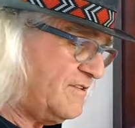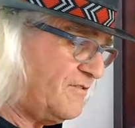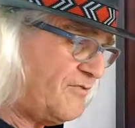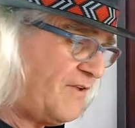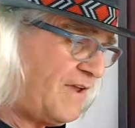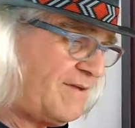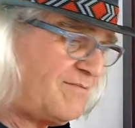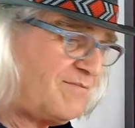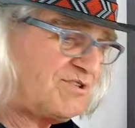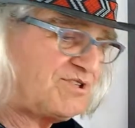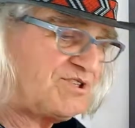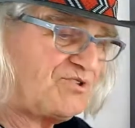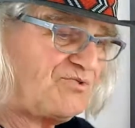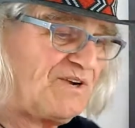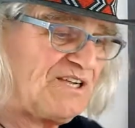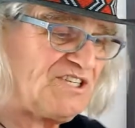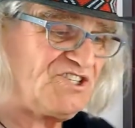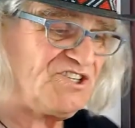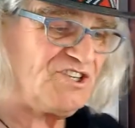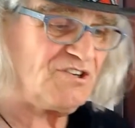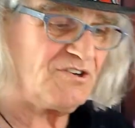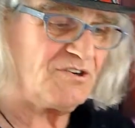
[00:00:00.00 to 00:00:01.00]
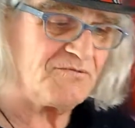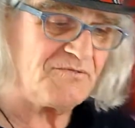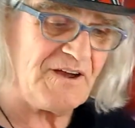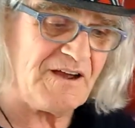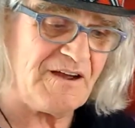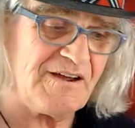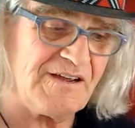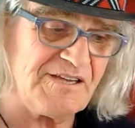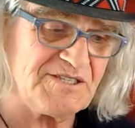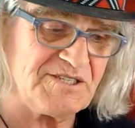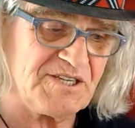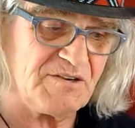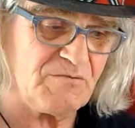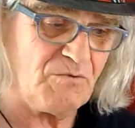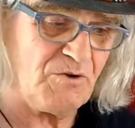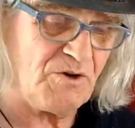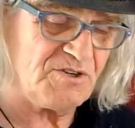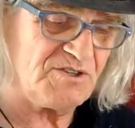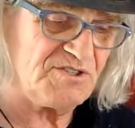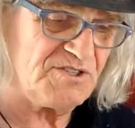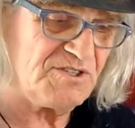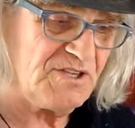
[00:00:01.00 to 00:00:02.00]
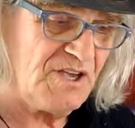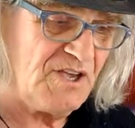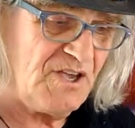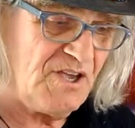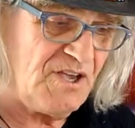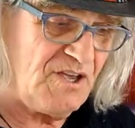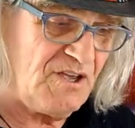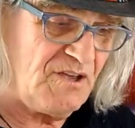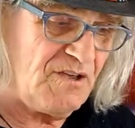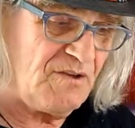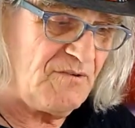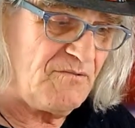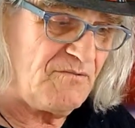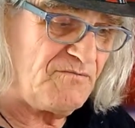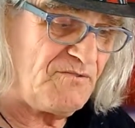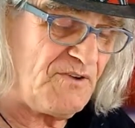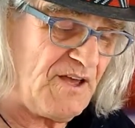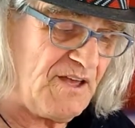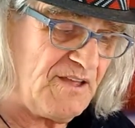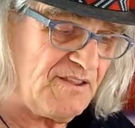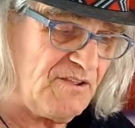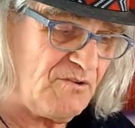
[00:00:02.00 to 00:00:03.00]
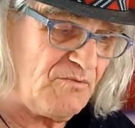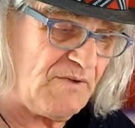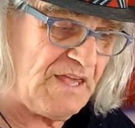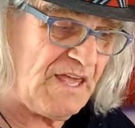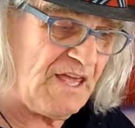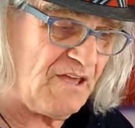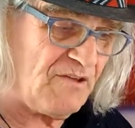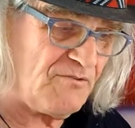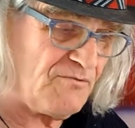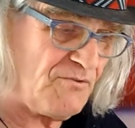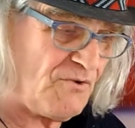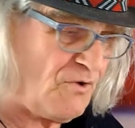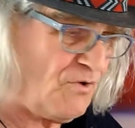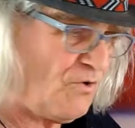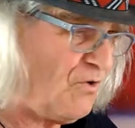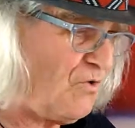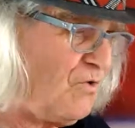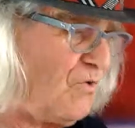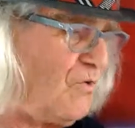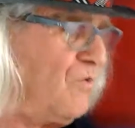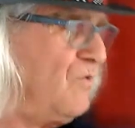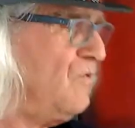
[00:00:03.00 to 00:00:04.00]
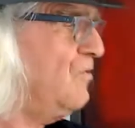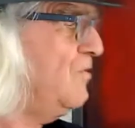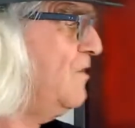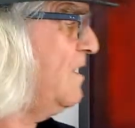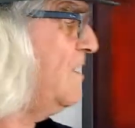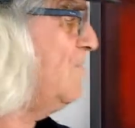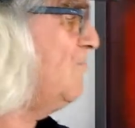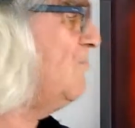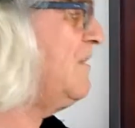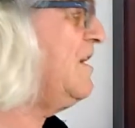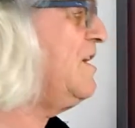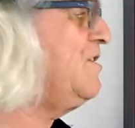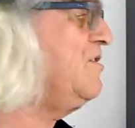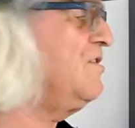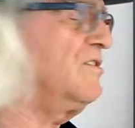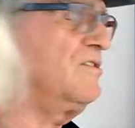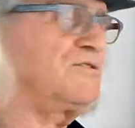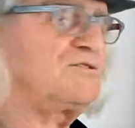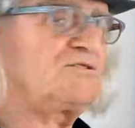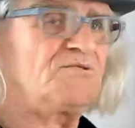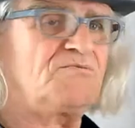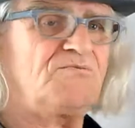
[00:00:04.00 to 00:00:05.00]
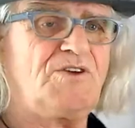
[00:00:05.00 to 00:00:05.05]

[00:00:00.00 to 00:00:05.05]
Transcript: the famous question of Isaac was, Father, we have all the ingredients.